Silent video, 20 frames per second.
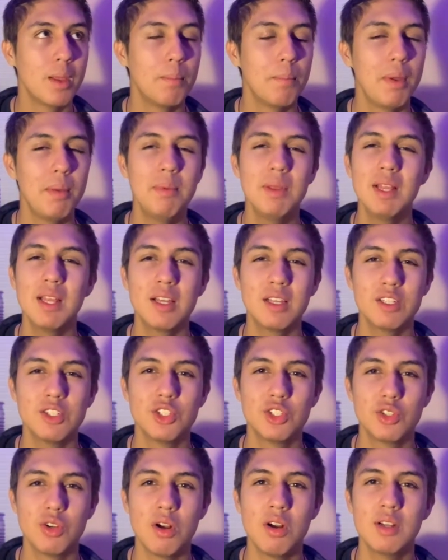Maybe like a
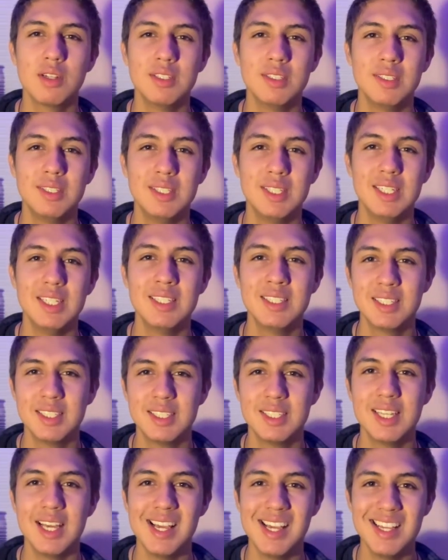strong
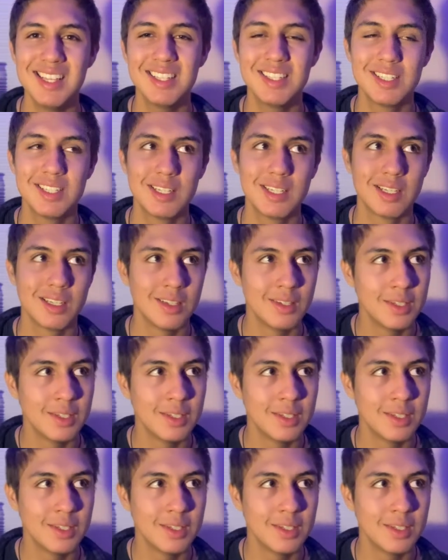distaste.